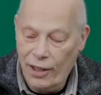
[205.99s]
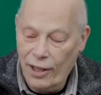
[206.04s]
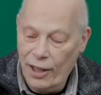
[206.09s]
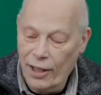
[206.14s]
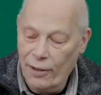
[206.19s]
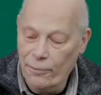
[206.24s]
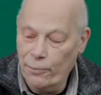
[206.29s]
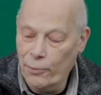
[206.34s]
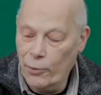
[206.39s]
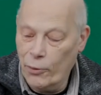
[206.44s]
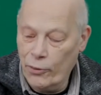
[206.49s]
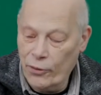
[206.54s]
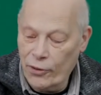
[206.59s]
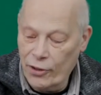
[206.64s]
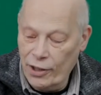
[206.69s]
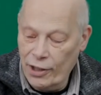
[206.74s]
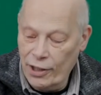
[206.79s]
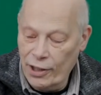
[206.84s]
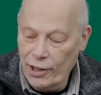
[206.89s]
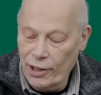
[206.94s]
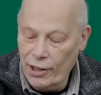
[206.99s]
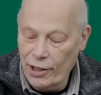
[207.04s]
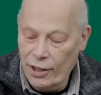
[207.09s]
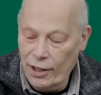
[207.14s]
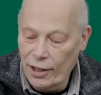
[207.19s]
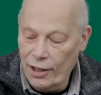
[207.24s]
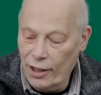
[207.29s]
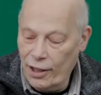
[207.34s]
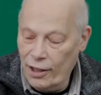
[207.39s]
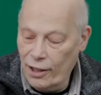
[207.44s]
and put it
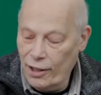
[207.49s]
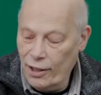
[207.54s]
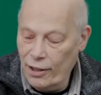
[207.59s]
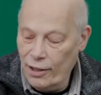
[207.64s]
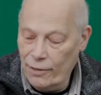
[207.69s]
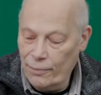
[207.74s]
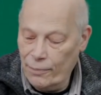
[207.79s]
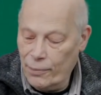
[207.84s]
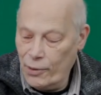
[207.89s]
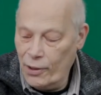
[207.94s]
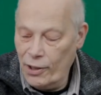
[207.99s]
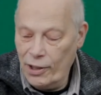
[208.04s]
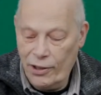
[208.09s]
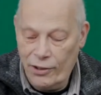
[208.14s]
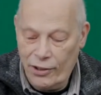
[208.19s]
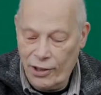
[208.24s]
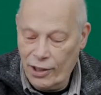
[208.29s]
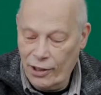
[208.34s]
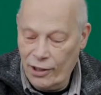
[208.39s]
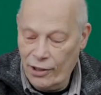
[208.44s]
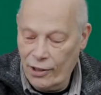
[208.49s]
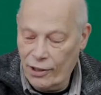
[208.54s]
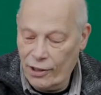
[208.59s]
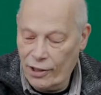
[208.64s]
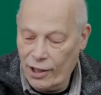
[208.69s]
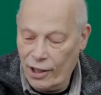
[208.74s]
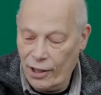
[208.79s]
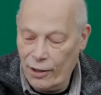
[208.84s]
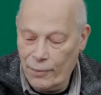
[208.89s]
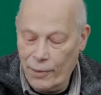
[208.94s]
into
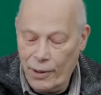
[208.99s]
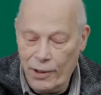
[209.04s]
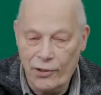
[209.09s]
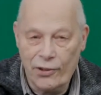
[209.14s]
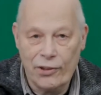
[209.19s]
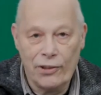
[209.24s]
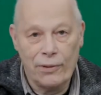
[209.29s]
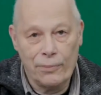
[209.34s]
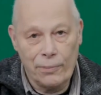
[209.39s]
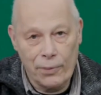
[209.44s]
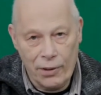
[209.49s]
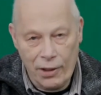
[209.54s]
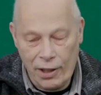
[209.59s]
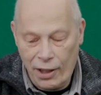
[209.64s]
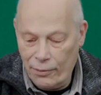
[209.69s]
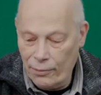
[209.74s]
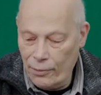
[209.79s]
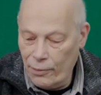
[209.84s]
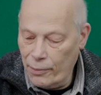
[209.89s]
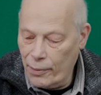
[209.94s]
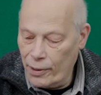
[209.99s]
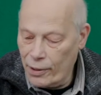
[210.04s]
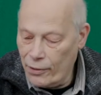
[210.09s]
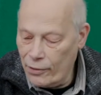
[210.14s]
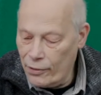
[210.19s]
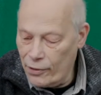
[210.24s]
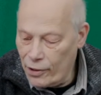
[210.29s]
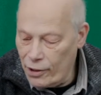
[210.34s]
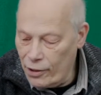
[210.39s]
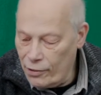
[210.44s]
calibration, then put the camera back
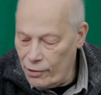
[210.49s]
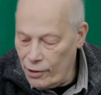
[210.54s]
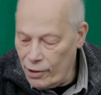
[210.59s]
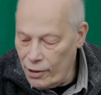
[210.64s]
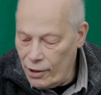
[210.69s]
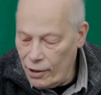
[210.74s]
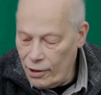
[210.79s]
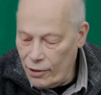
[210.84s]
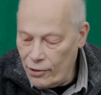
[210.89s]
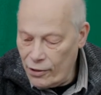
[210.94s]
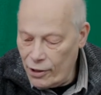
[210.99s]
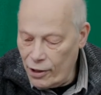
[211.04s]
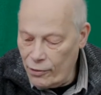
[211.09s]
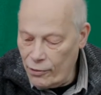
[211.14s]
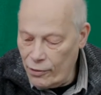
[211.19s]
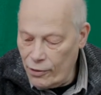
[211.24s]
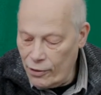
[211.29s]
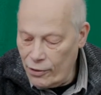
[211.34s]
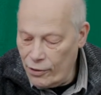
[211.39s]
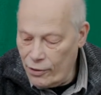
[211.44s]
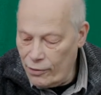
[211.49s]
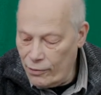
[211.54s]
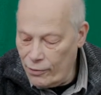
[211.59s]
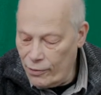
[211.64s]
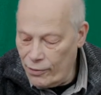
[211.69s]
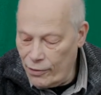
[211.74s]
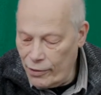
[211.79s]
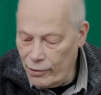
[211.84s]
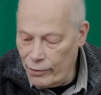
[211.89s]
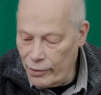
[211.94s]
on again. So
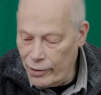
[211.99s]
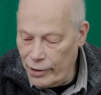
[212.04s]
we're